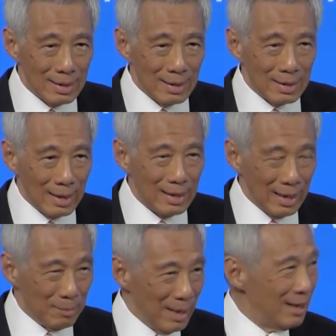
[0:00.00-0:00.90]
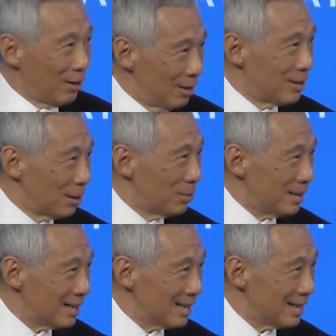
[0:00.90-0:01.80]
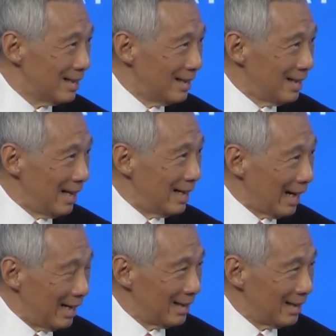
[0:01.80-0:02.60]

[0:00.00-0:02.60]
then there are many consequences. And